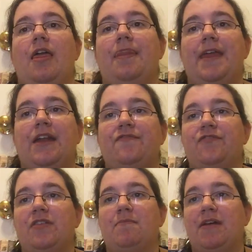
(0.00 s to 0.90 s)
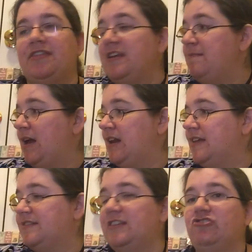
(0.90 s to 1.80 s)
Then for the monthly Mania
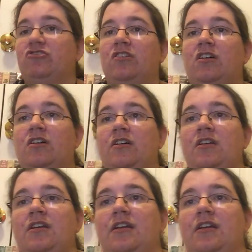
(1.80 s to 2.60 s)
Stitch Along,